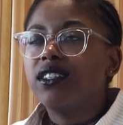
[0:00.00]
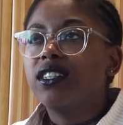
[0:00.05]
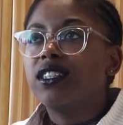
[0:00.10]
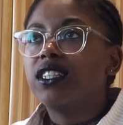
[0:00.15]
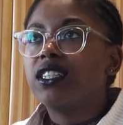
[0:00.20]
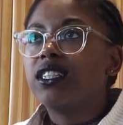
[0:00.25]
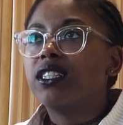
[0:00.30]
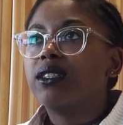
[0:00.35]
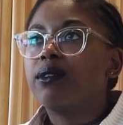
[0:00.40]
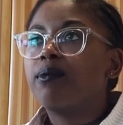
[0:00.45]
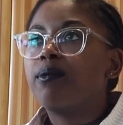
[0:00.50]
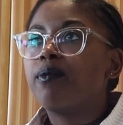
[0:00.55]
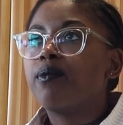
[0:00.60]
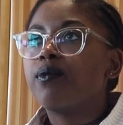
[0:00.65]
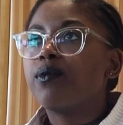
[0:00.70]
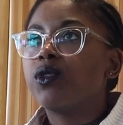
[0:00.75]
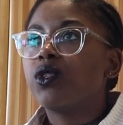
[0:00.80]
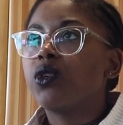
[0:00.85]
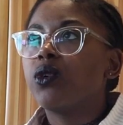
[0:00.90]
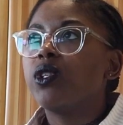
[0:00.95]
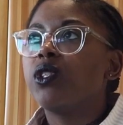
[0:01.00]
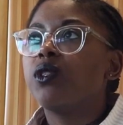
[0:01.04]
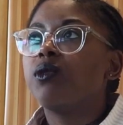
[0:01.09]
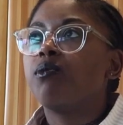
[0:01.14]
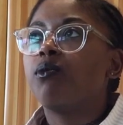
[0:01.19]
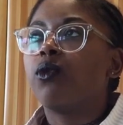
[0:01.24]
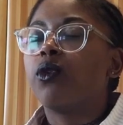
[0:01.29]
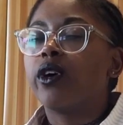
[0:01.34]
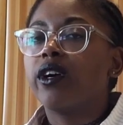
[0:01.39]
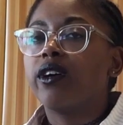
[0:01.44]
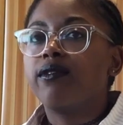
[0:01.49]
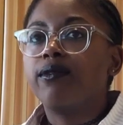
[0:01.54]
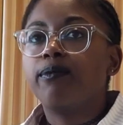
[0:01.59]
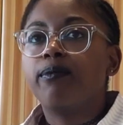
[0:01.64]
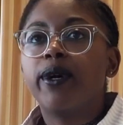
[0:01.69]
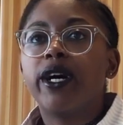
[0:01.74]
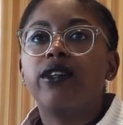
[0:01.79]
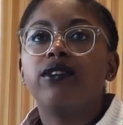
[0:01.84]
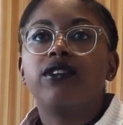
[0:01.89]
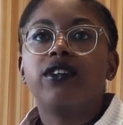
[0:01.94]
So it's more
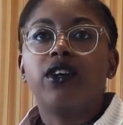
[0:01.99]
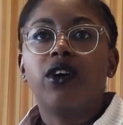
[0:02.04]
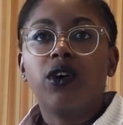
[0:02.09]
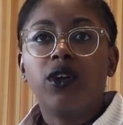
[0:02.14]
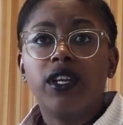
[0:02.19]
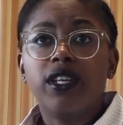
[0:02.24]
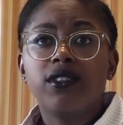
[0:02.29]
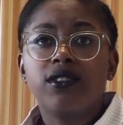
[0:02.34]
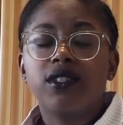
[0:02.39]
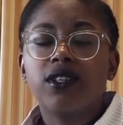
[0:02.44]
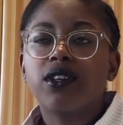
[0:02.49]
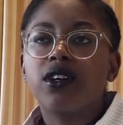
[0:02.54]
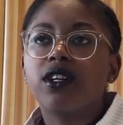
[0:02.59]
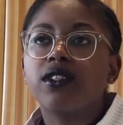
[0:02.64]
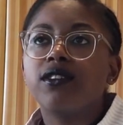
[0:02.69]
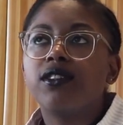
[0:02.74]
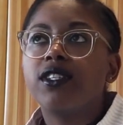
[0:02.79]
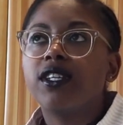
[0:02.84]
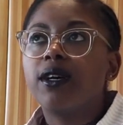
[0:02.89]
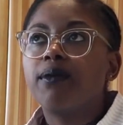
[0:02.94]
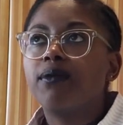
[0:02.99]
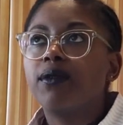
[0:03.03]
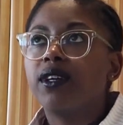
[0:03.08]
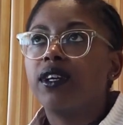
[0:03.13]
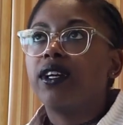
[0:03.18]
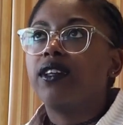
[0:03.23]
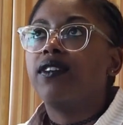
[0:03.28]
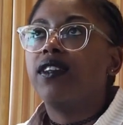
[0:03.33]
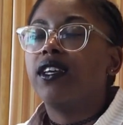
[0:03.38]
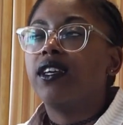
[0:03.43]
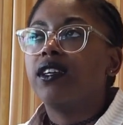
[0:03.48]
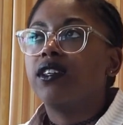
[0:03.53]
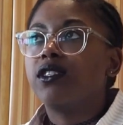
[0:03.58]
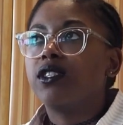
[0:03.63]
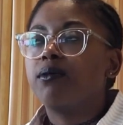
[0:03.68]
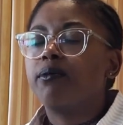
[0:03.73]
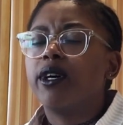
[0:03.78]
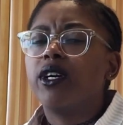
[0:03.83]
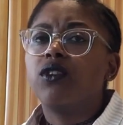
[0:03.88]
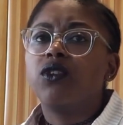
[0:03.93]
about the holistic concept, and I think it's
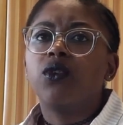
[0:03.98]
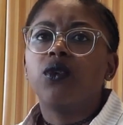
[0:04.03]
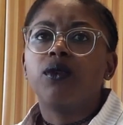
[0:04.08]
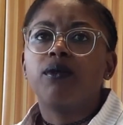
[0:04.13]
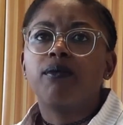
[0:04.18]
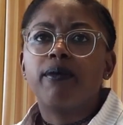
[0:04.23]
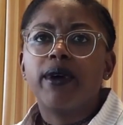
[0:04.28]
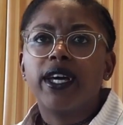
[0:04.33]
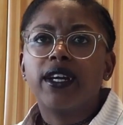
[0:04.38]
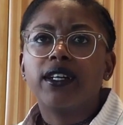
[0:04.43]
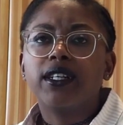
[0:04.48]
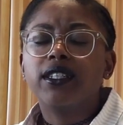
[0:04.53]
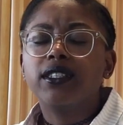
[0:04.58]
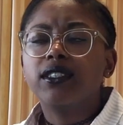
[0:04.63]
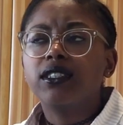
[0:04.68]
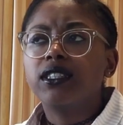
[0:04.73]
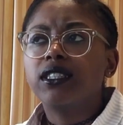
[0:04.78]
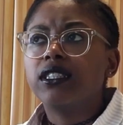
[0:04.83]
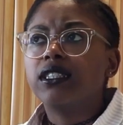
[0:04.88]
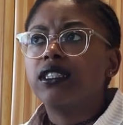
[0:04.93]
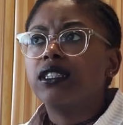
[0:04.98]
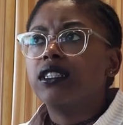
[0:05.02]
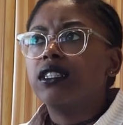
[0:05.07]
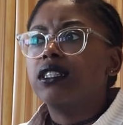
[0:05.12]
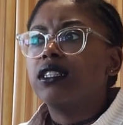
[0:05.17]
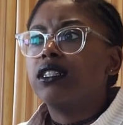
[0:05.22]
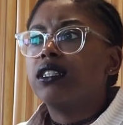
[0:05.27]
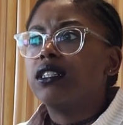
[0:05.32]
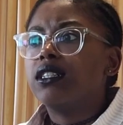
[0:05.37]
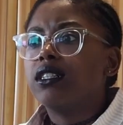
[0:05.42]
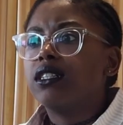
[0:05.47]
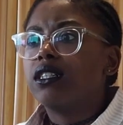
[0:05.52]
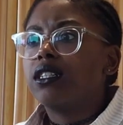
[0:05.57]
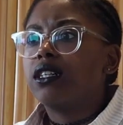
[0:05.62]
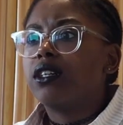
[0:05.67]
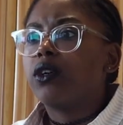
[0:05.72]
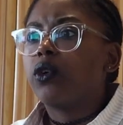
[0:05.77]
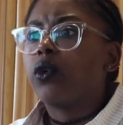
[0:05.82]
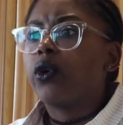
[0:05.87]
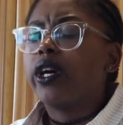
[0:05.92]
about doing better,
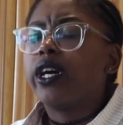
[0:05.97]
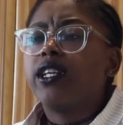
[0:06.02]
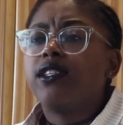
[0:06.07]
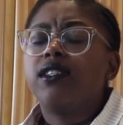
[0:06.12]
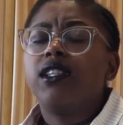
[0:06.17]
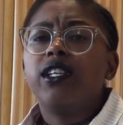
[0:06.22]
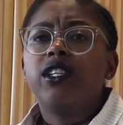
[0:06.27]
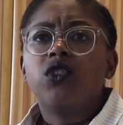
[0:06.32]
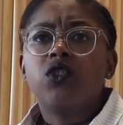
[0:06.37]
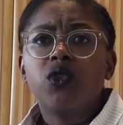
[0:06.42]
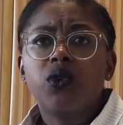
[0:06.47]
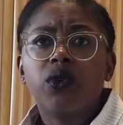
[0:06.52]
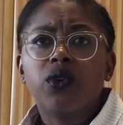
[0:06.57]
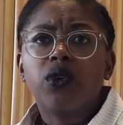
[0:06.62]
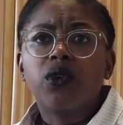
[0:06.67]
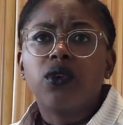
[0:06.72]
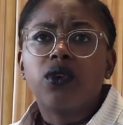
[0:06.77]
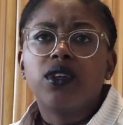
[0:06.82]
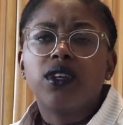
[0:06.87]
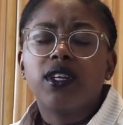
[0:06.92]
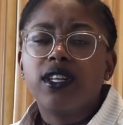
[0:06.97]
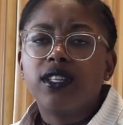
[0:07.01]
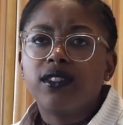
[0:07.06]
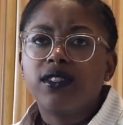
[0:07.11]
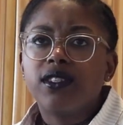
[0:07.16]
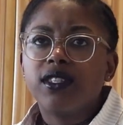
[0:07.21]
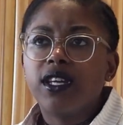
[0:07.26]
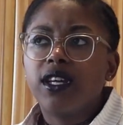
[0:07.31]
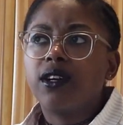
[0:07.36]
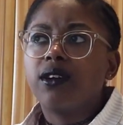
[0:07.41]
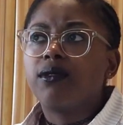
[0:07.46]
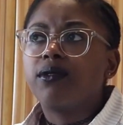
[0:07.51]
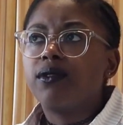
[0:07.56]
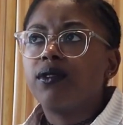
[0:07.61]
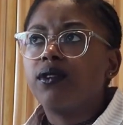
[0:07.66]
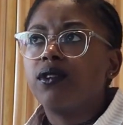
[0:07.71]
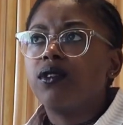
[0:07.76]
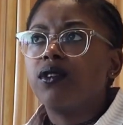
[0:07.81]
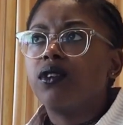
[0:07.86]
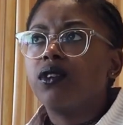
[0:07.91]
or at least doing good instead of
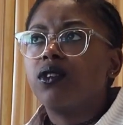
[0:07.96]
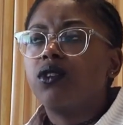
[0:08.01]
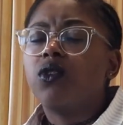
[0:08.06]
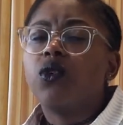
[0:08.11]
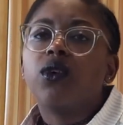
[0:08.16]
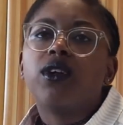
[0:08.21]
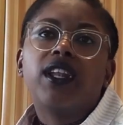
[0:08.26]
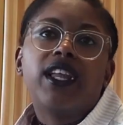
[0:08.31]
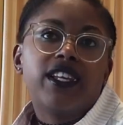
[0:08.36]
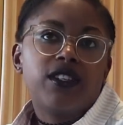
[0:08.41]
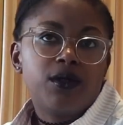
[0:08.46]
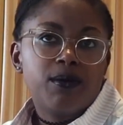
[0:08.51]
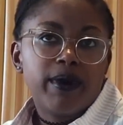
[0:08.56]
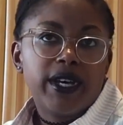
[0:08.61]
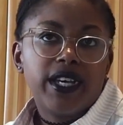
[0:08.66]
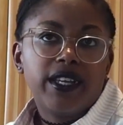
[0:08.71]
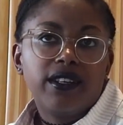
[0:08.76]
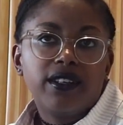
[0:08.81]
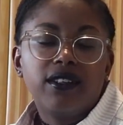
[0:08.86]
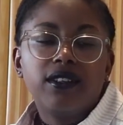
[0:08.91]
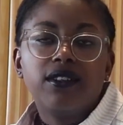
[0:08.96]
doing less bad.